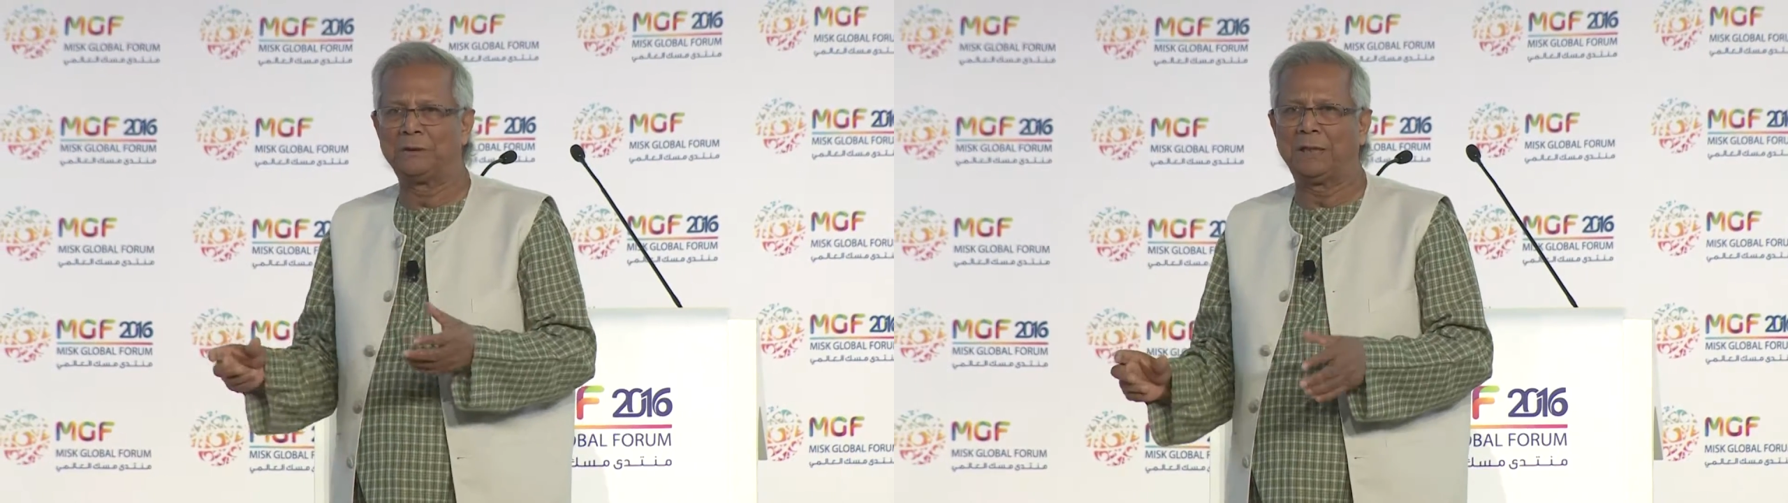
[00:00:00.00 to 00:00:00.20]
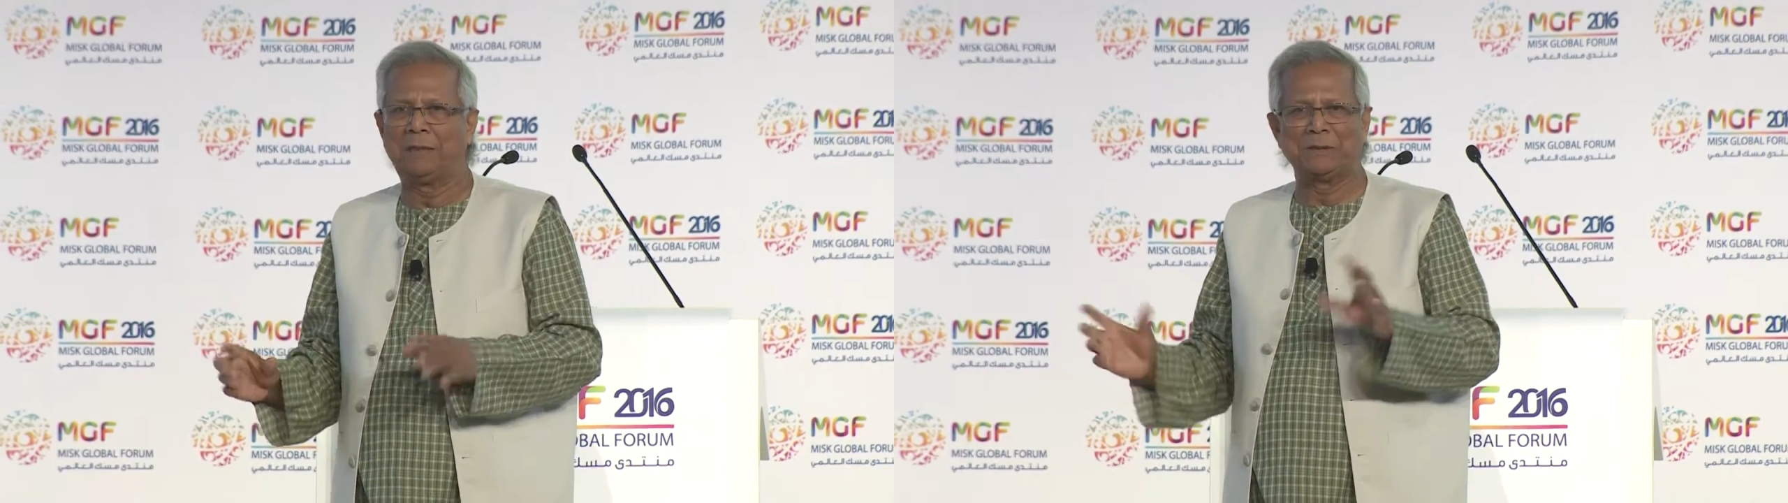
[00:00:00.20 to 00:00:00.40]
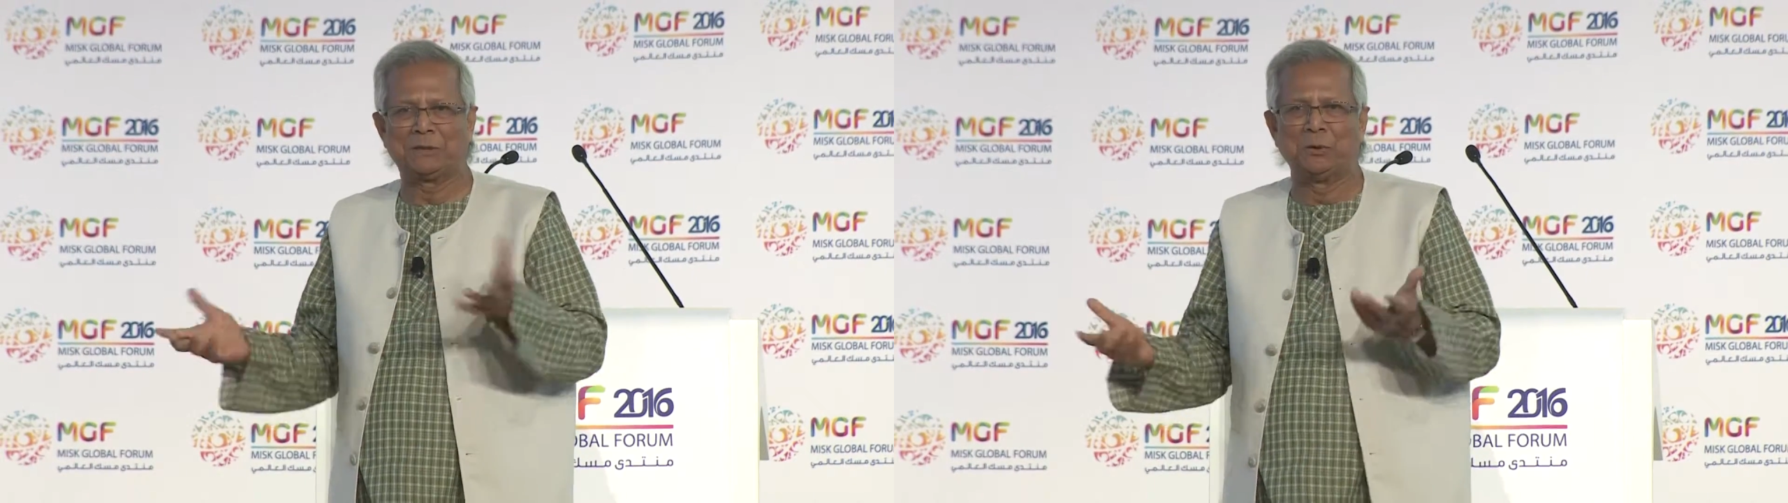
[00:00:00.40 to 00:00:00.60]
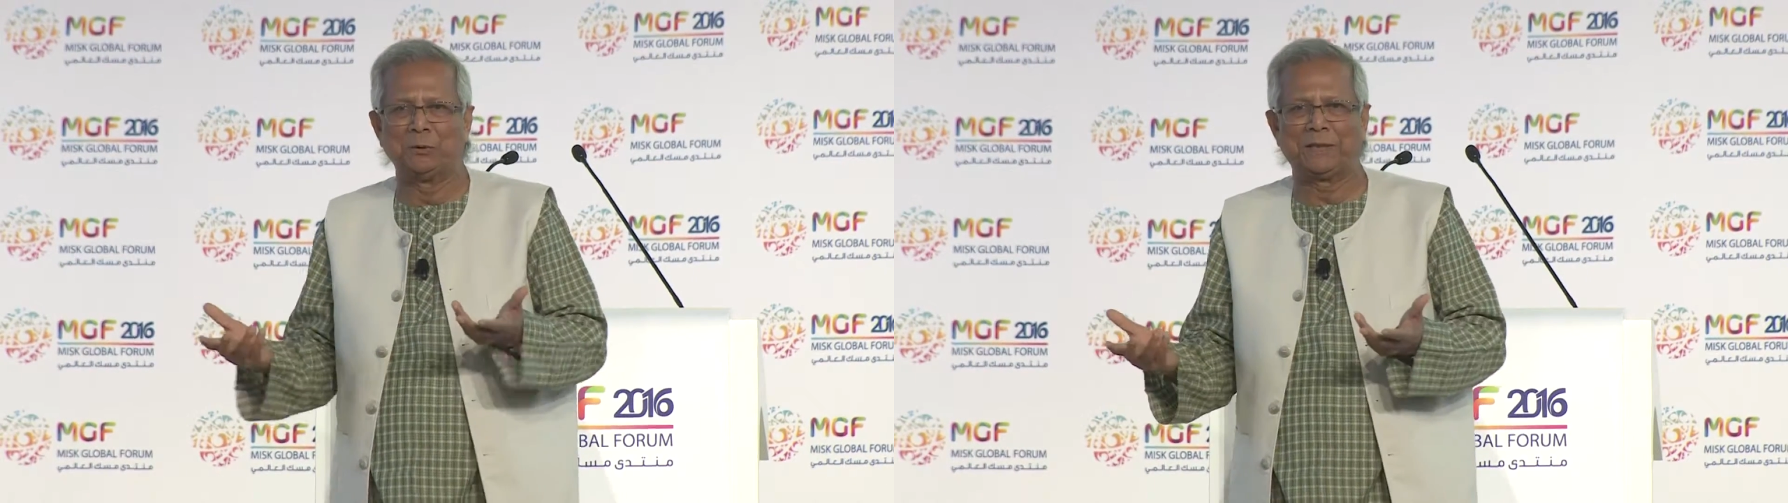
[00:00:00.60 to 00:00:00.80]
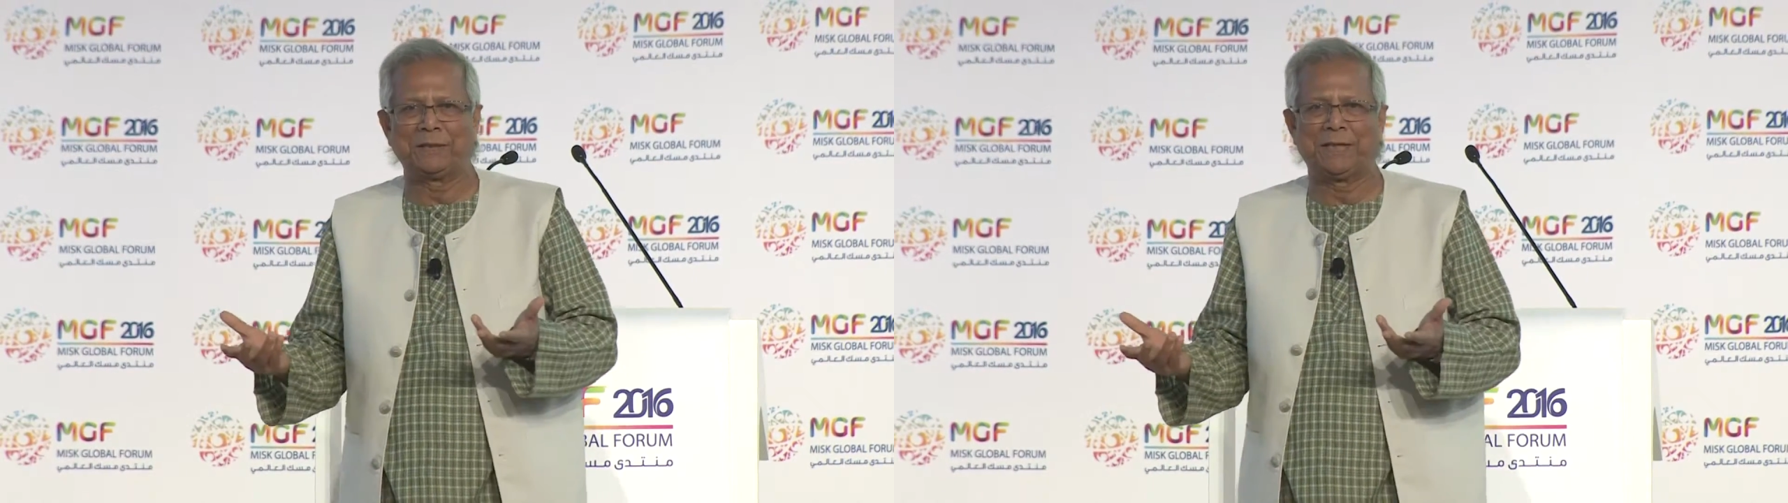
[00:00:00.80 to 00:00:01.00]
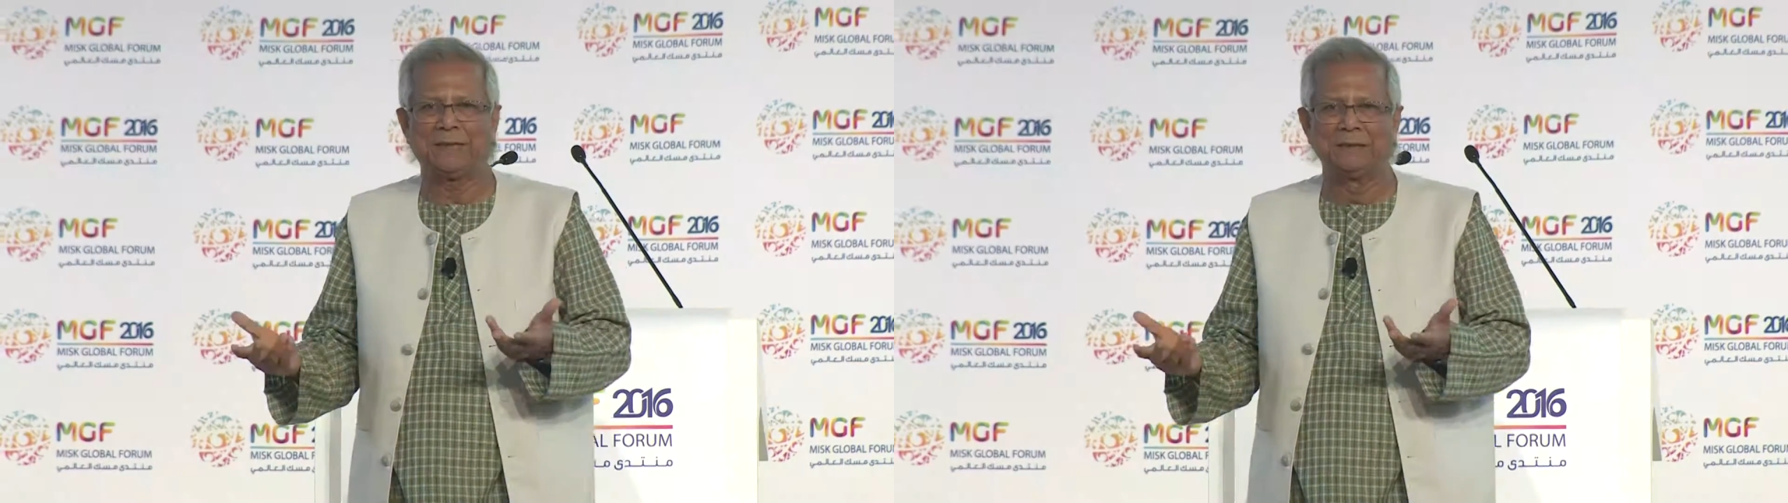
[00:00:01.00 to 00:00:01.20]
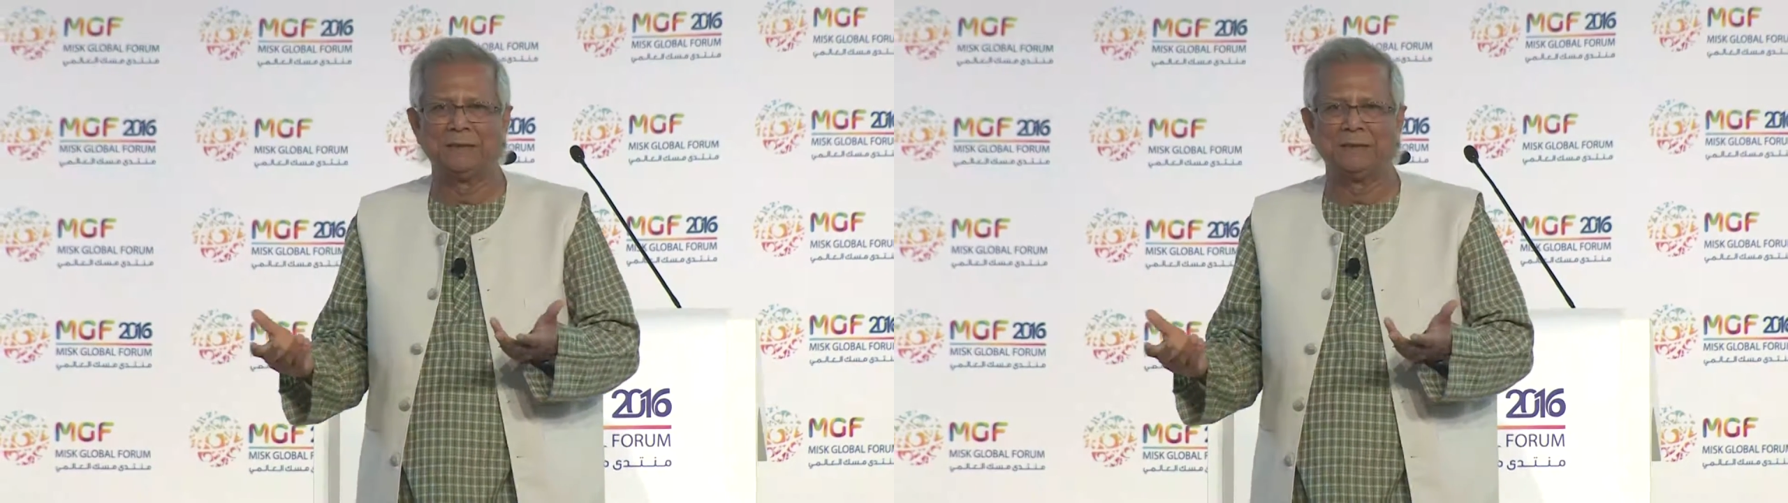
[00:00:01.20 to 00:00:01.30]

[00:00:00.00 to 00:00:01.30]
How much loan they take?